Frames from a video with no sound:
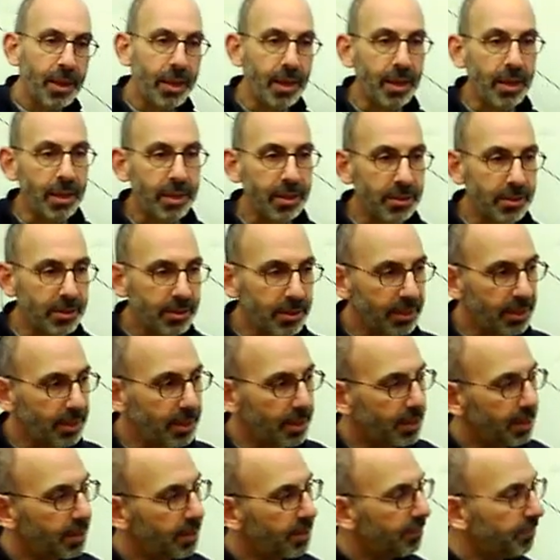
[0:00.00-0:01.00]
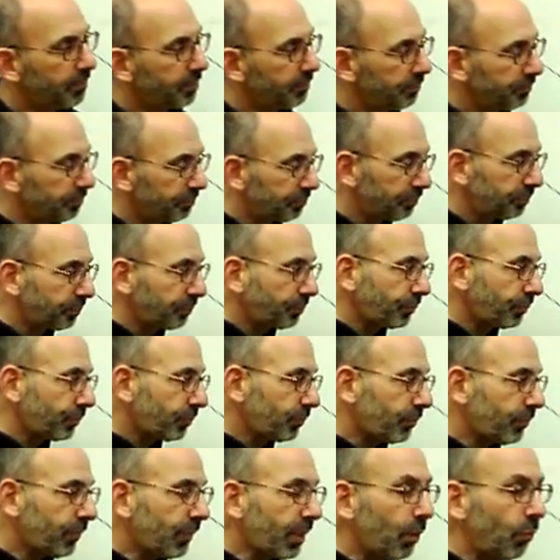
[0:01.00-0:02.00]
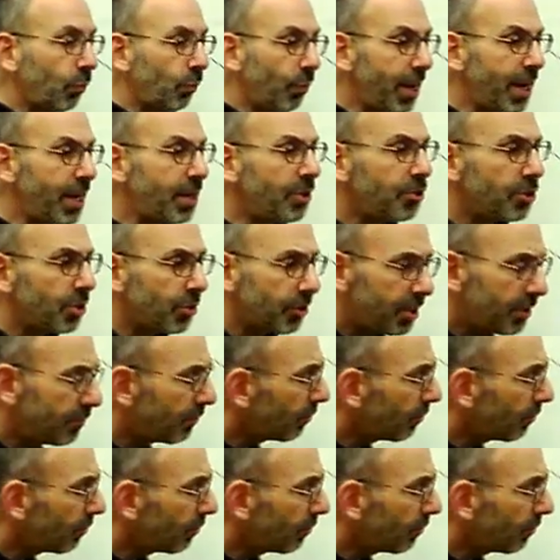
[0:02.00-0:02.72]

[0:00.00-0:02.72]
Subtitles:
is the ratio, the